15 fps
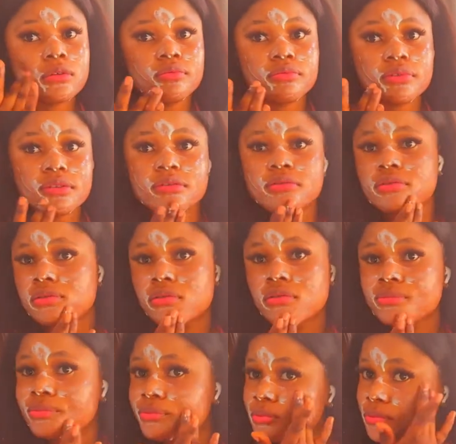But
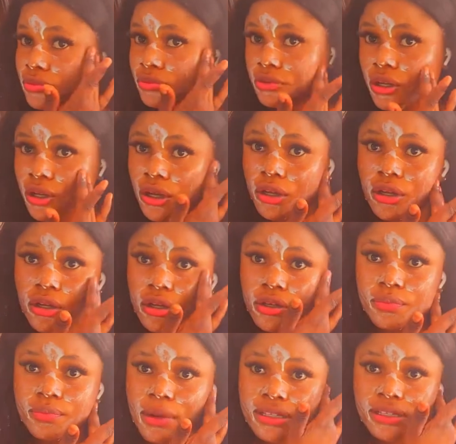
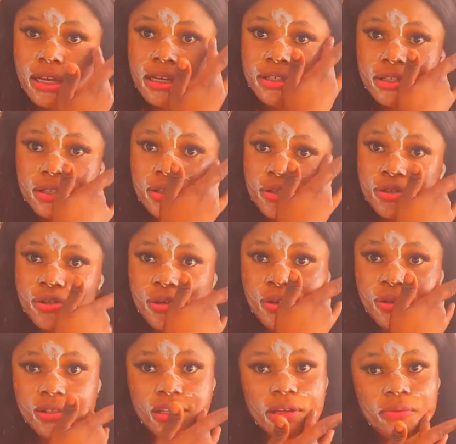massage it into
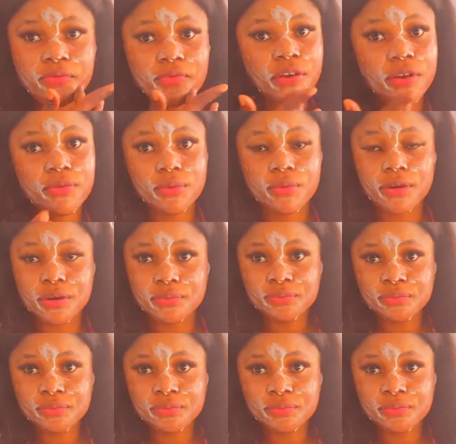your skin very well.